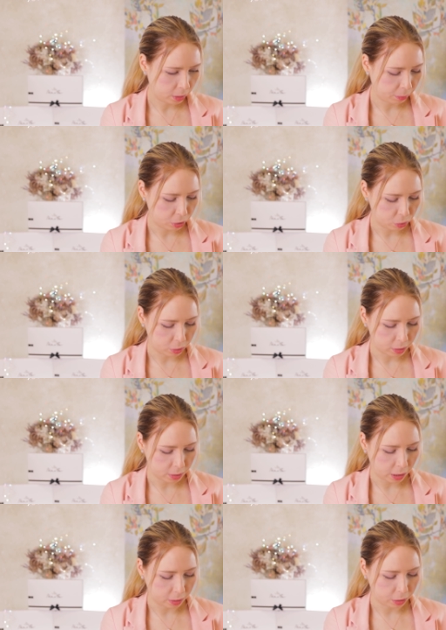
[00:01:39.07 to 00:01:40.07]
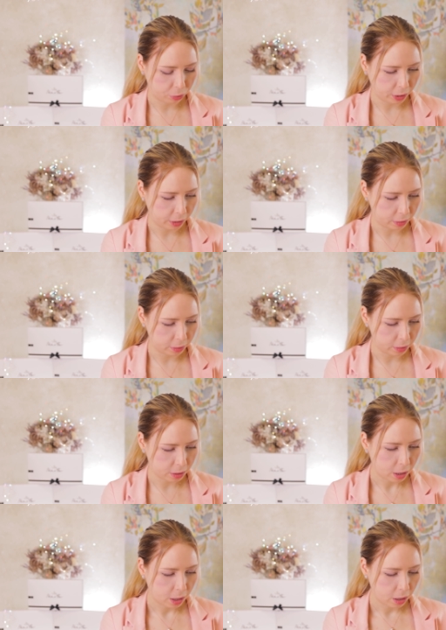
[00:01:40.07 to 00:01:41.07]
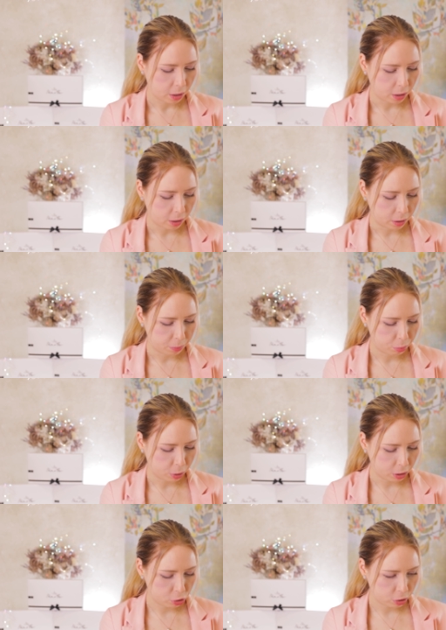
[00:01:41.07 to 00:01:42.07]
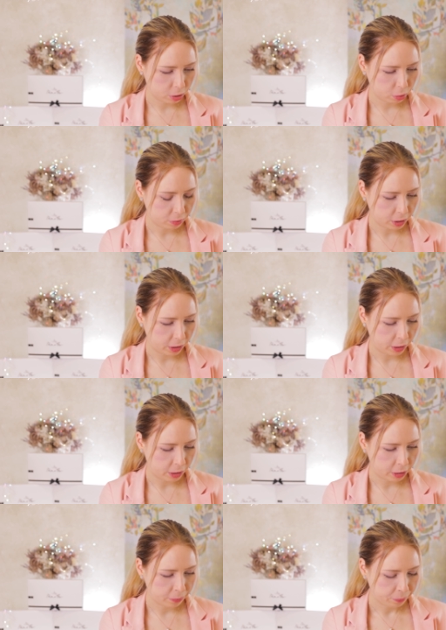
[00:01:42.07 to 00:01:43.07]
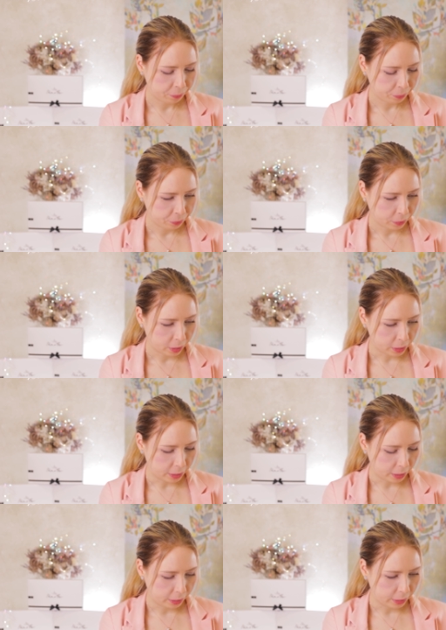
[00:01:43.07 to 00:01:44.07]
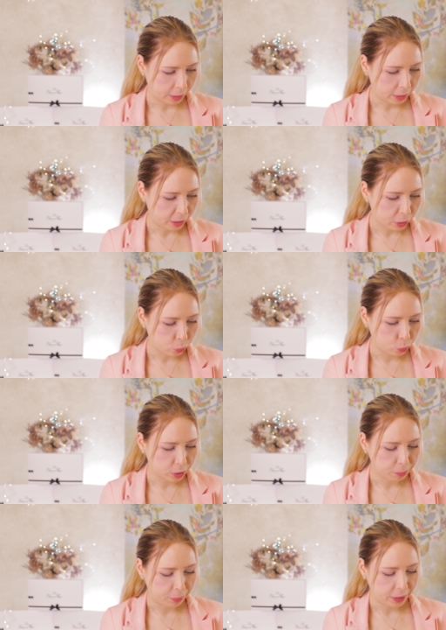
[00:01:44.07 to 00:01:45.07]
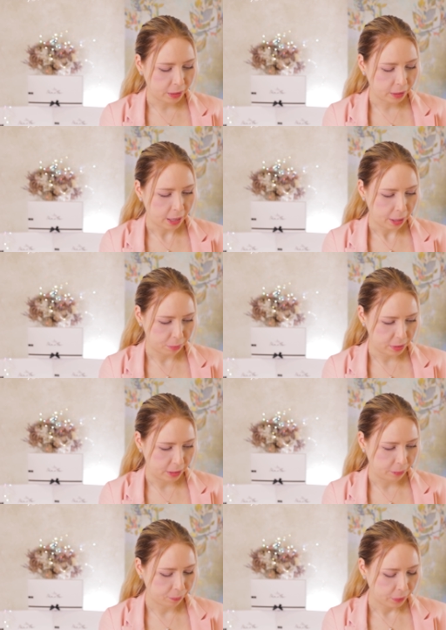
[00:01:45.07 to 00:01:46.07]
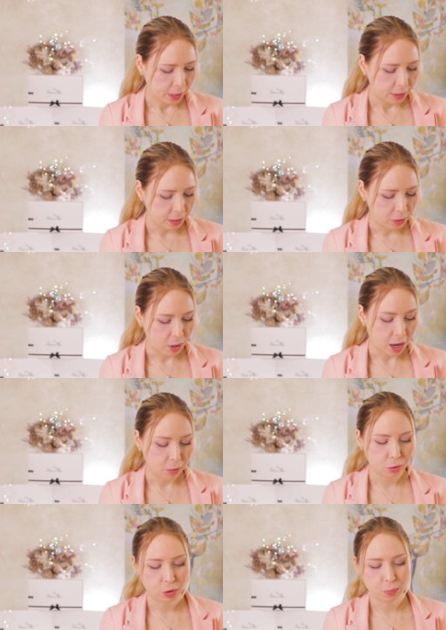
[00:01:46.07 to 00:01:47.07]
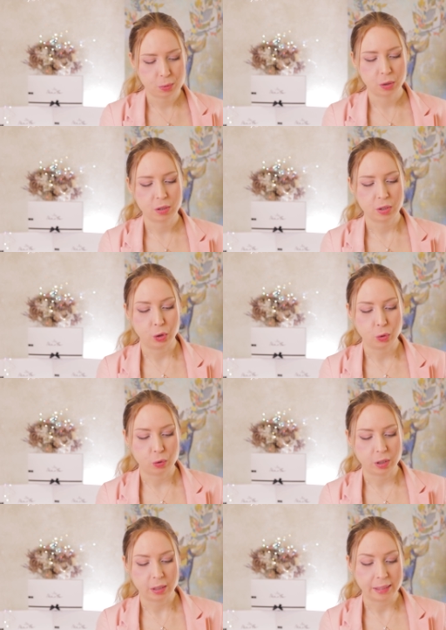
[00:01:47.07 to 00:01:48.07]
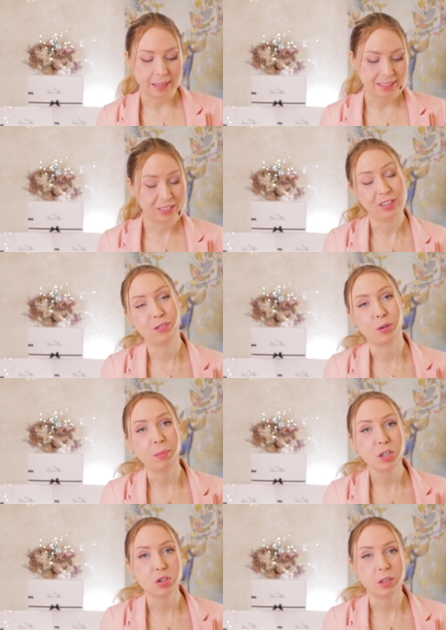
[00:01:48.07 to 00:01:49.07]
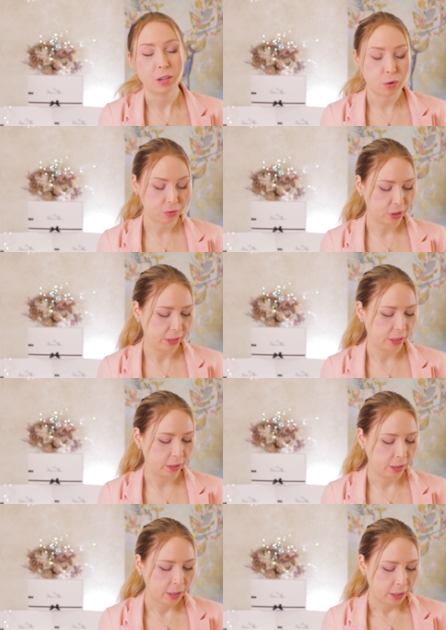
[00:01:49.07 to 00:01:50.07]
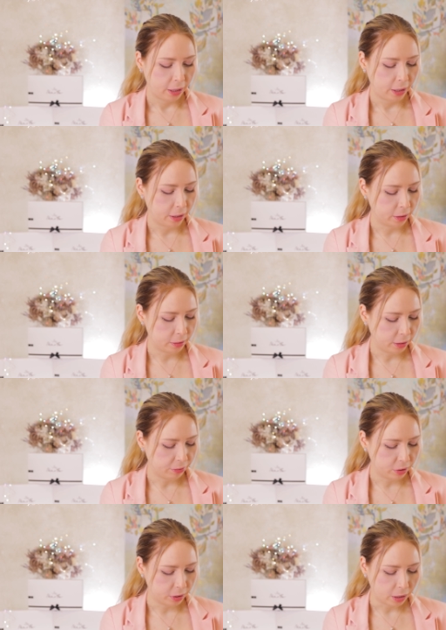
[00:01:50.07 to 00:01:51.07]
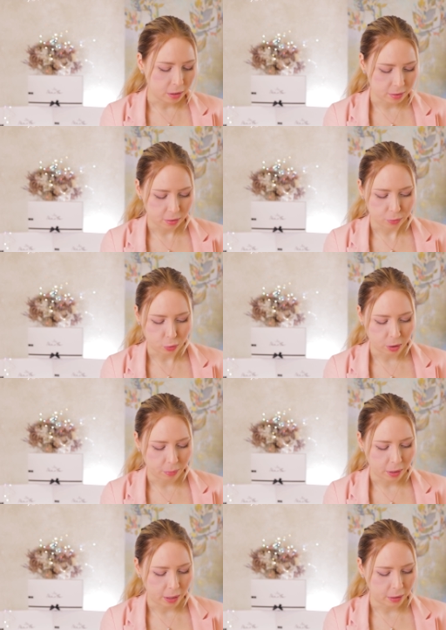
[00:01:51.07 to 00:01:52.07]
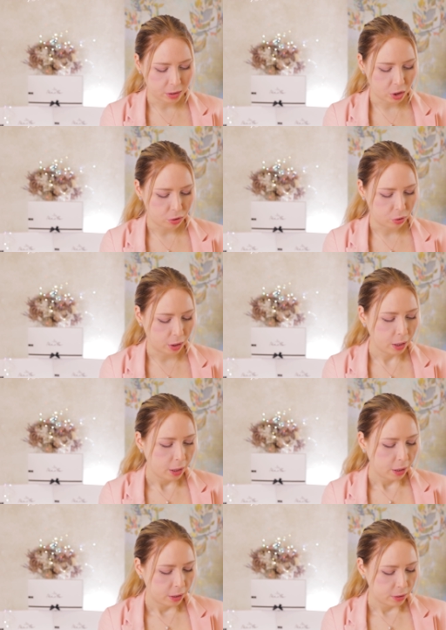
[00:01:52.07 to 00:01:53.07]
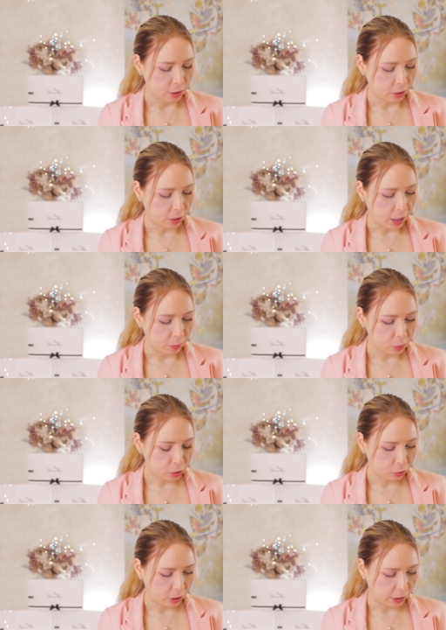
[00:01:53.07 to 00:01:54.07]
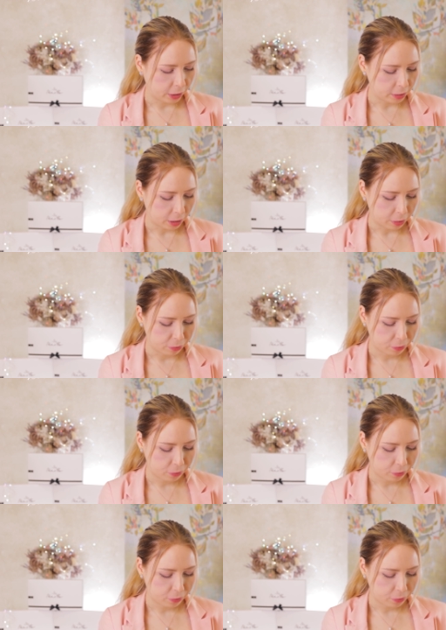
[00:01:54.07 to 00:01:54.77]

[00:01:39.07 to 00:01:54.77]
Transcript: Let me do this. I'll create this uh, project over here client and it will be empty. Now, how do you put your client information over here and even the consent form and etc. So I will create a